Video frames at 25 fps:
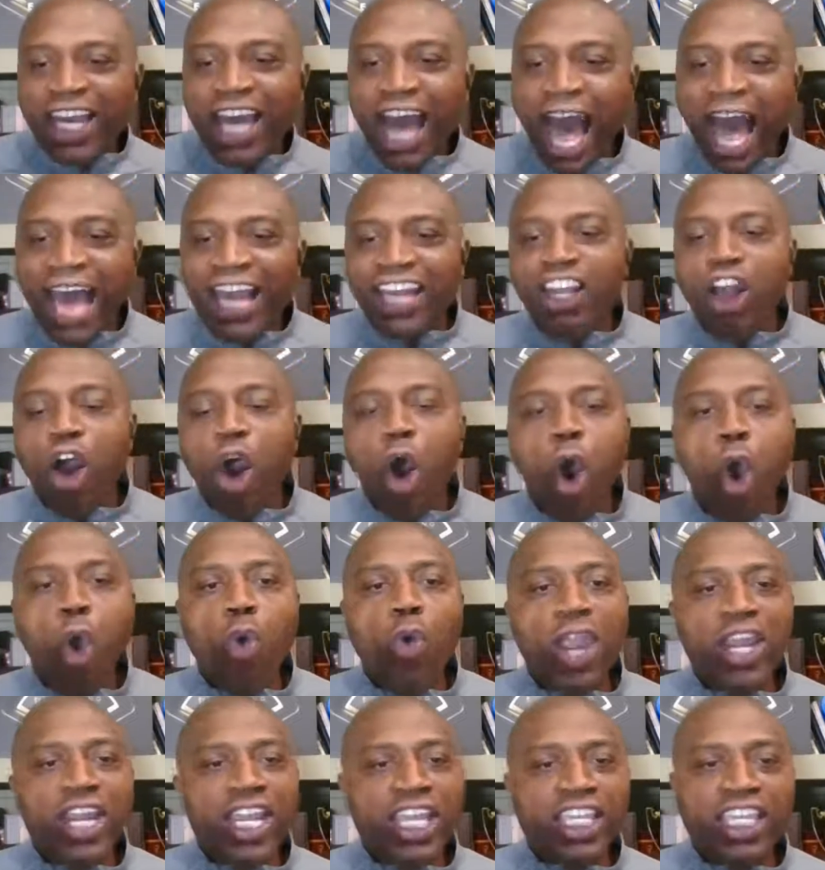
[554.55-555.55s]
God had
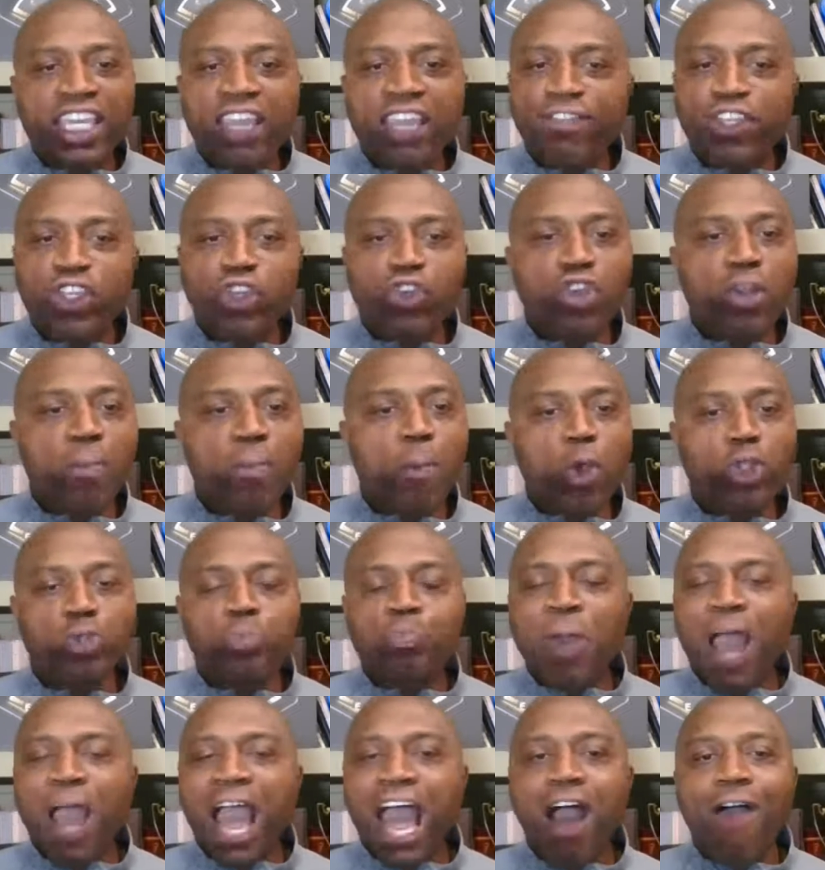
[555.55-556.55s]
already given you the
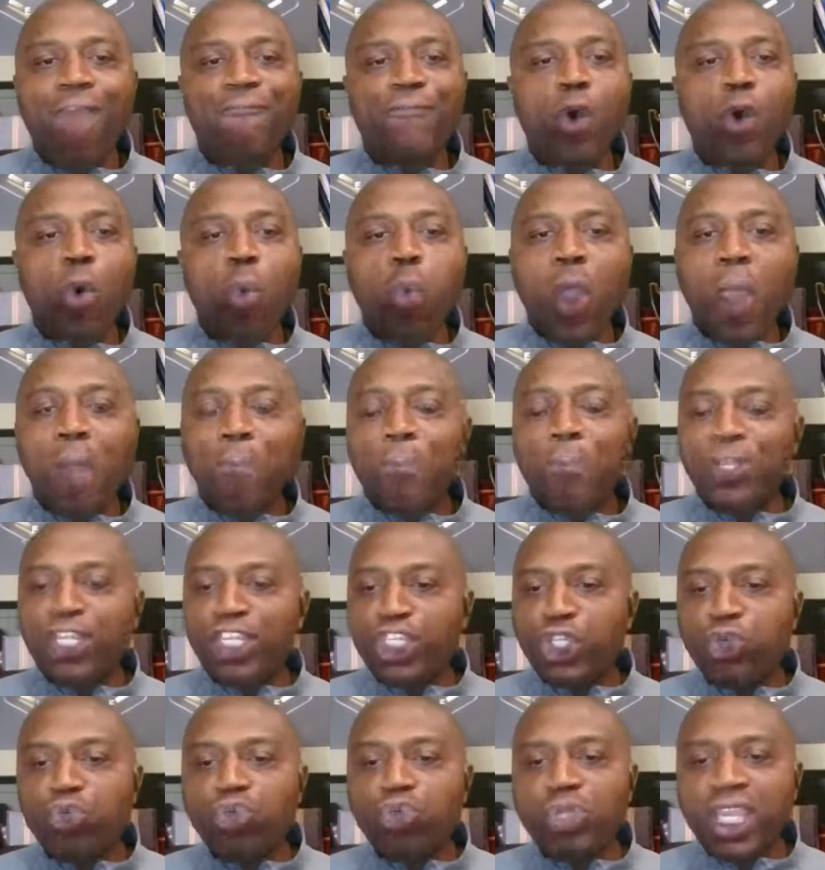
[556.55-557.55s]
most powerful
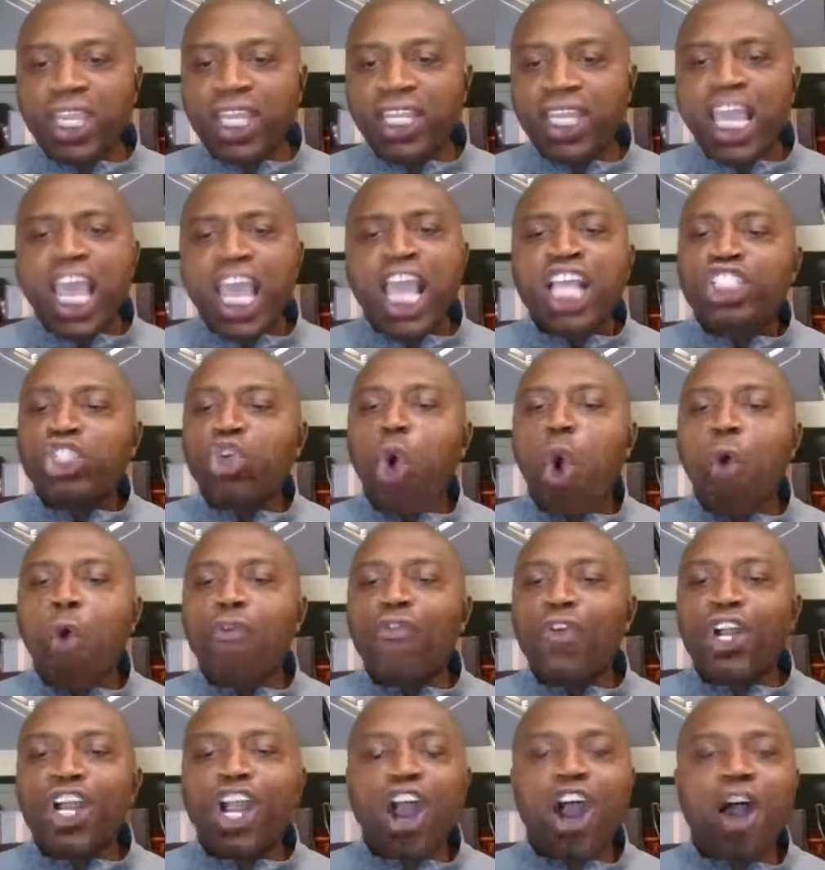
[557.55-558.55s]
weapon you needed to
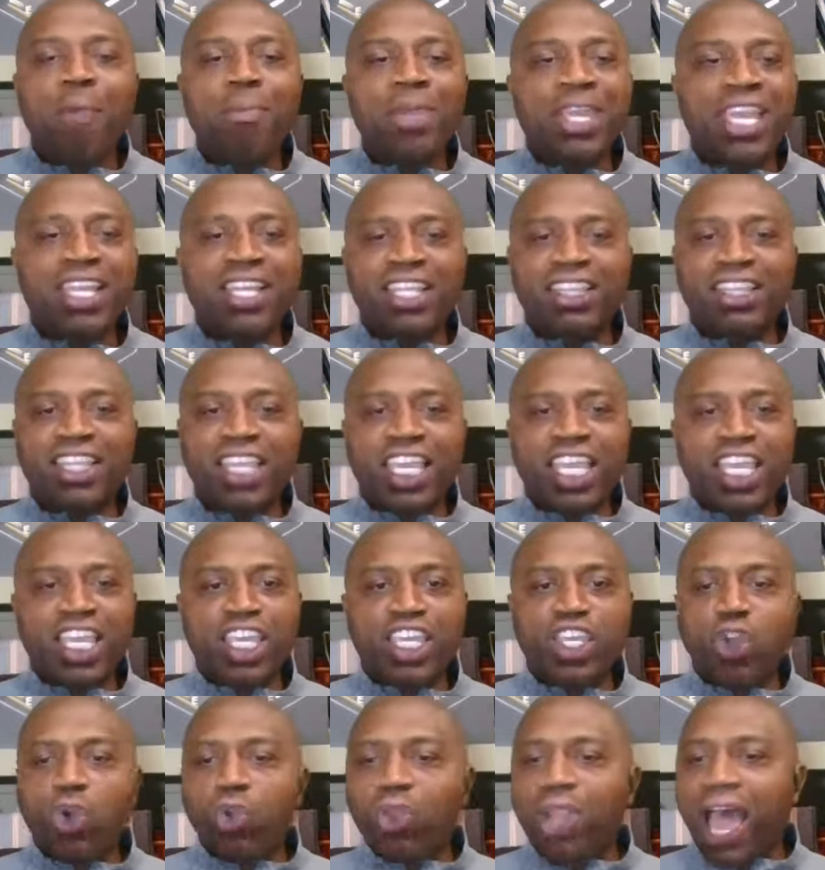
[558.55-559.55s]
overcome anything
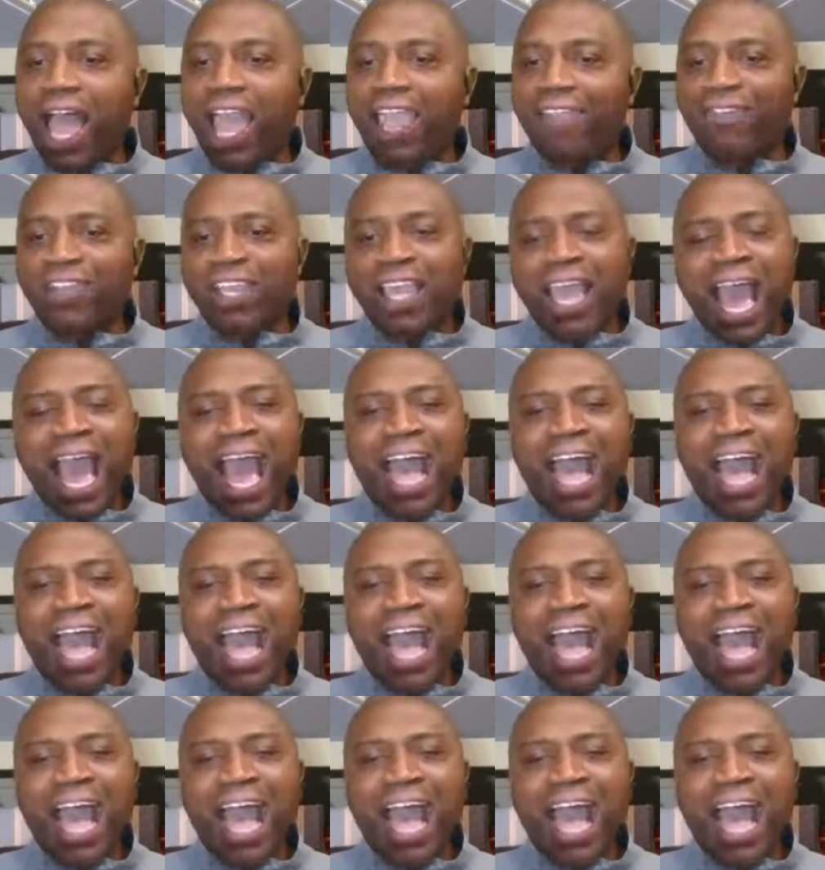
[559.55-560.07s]
in your life.